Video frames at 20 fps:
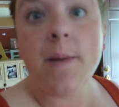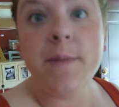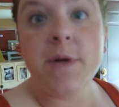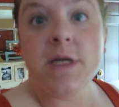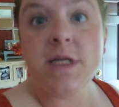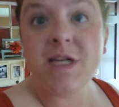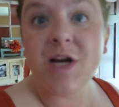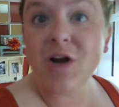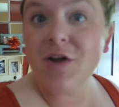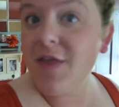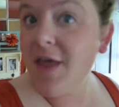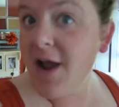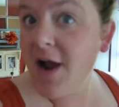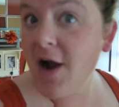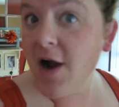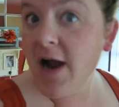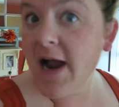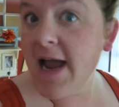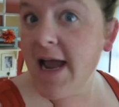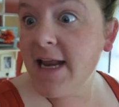I'm going to start
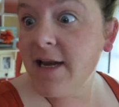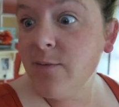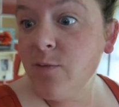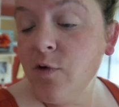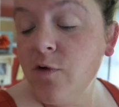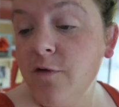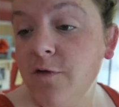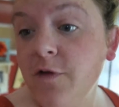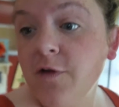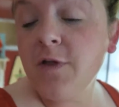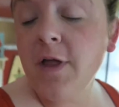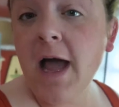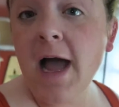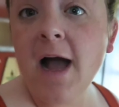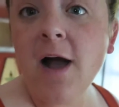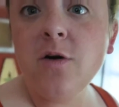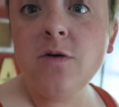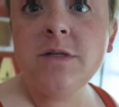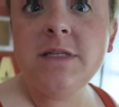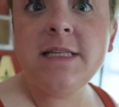there and move through the
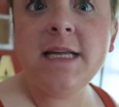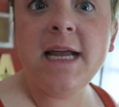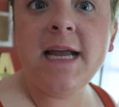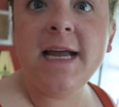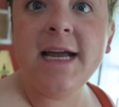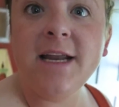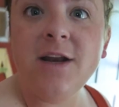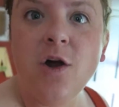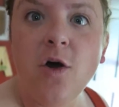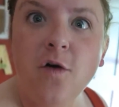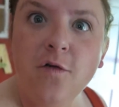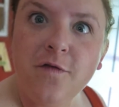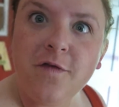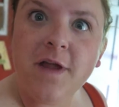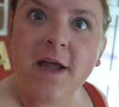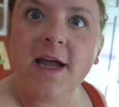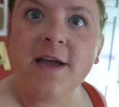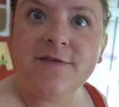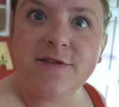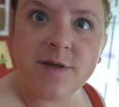house and
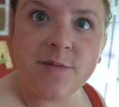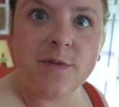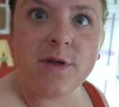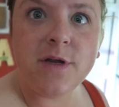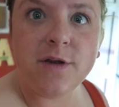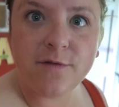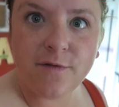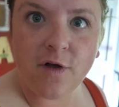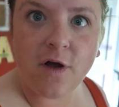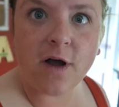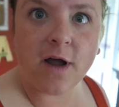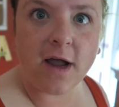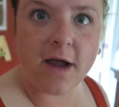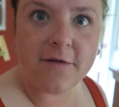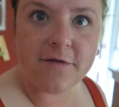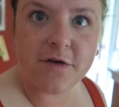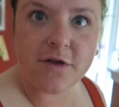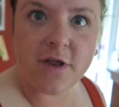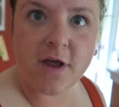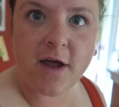hopefully I have something to vlog
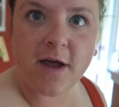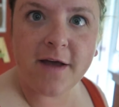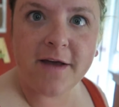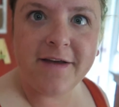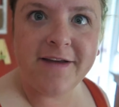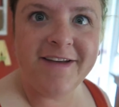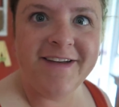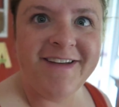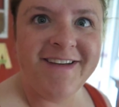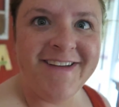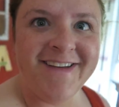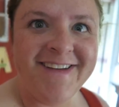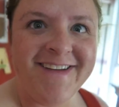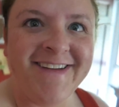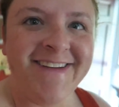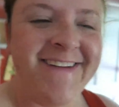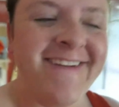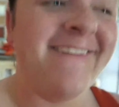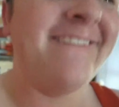after that.